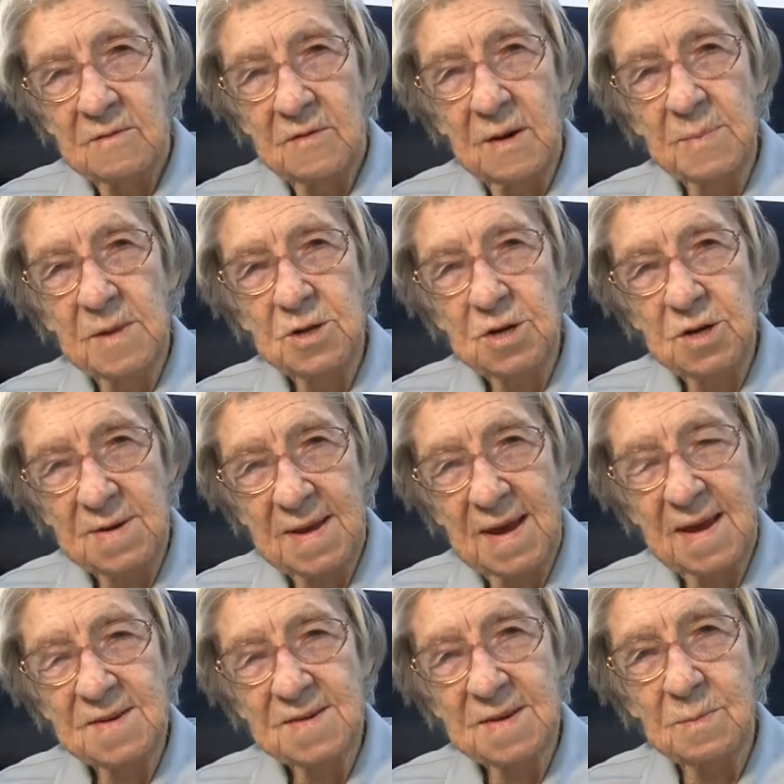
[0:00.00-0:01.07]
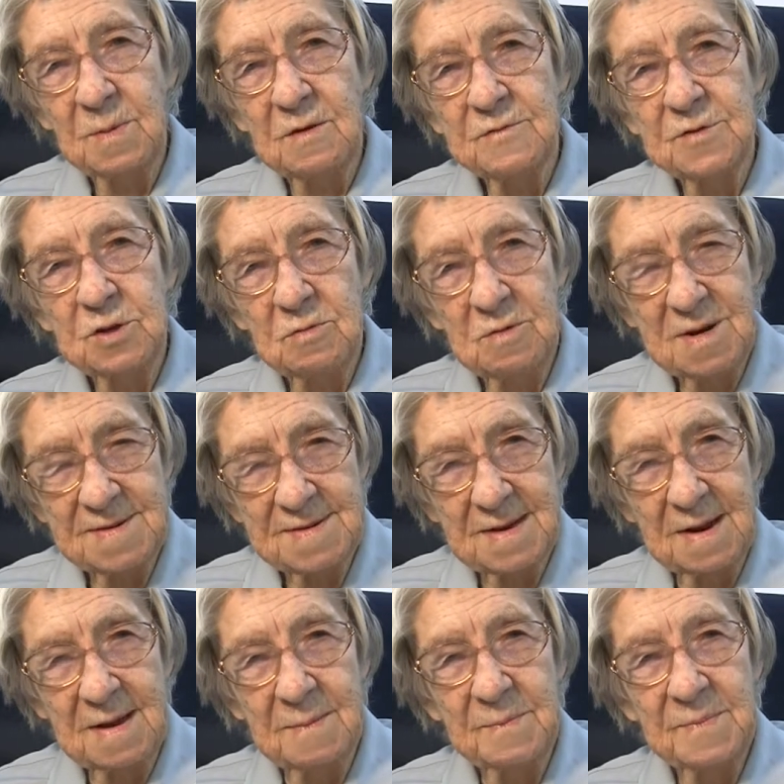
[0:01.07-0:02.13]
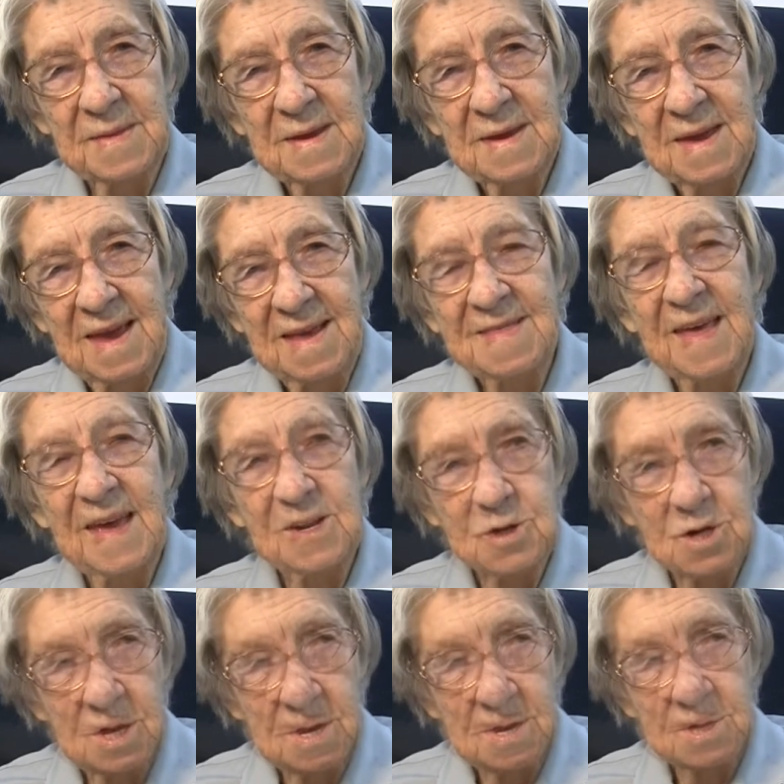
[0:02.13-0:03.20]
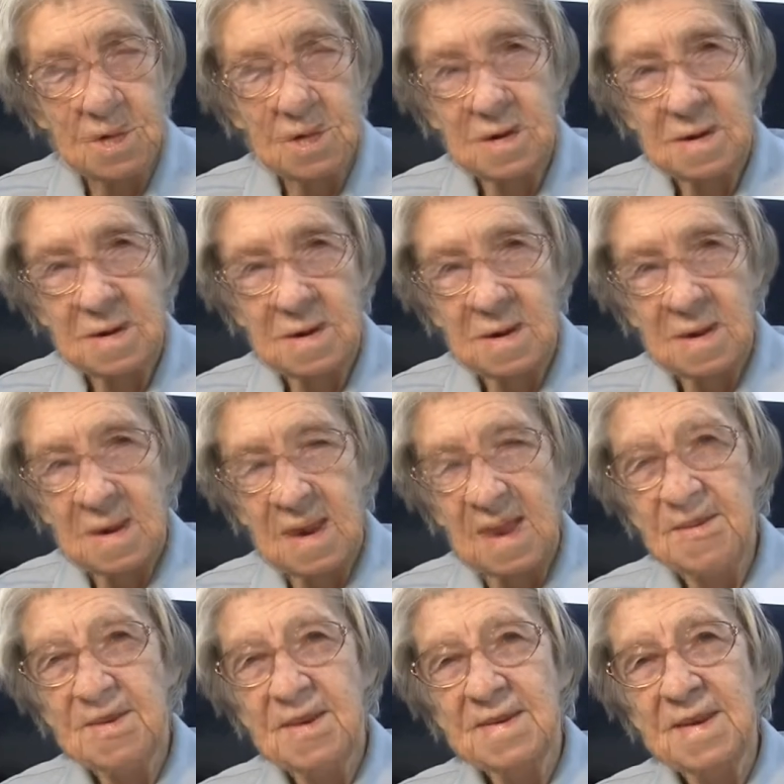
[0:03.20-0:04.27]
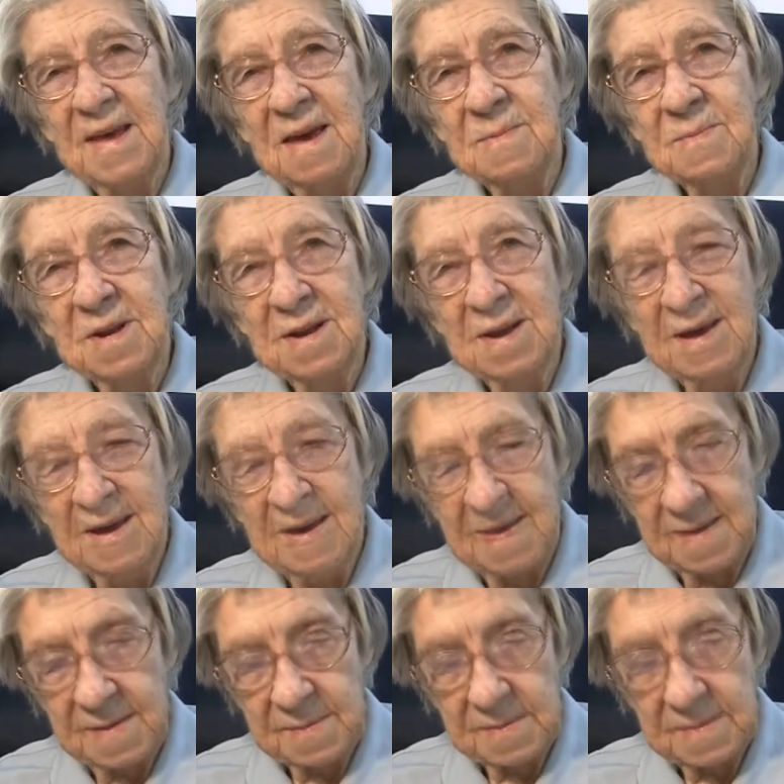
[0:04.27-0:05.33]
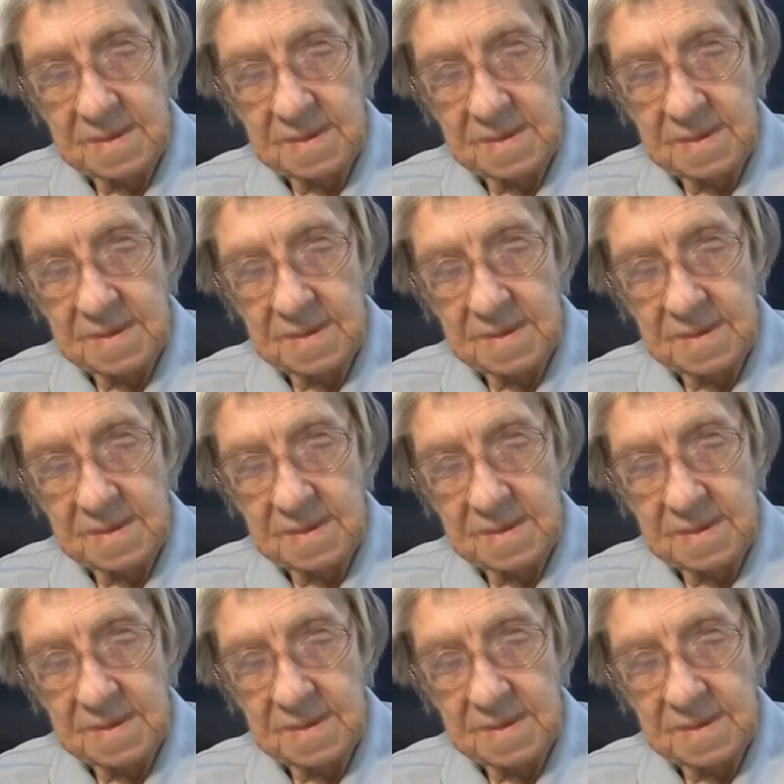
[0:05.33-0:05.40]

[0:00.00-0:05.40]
from the Judaism of Jerusalem in that church. It's the same today.